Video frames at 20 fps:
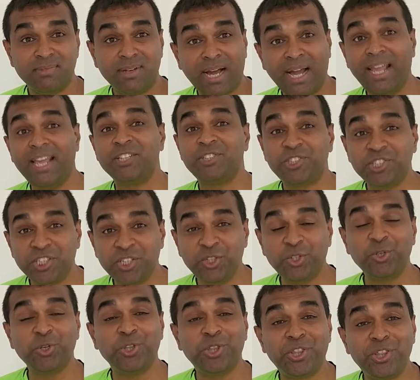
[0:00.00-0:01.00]
I had
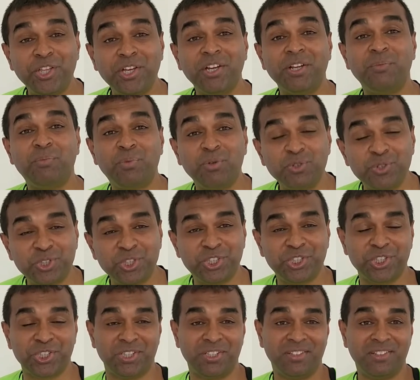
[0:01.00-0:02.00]
secured 3rd
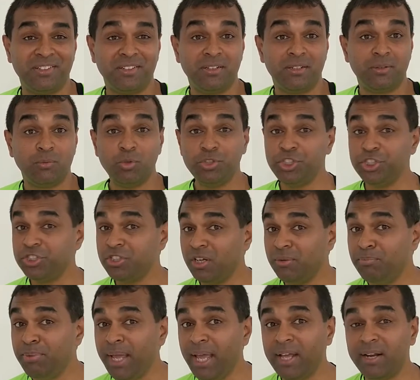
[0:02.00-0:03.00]
position, which is
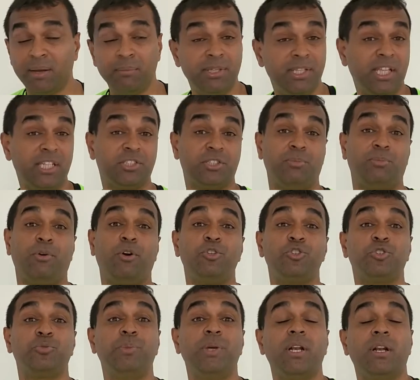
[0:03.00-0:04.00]
not bad. I mean, that's a
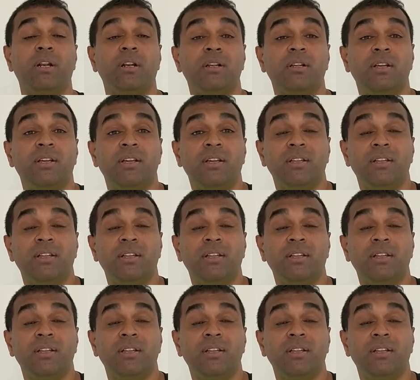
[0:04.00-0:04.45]
bronze medal.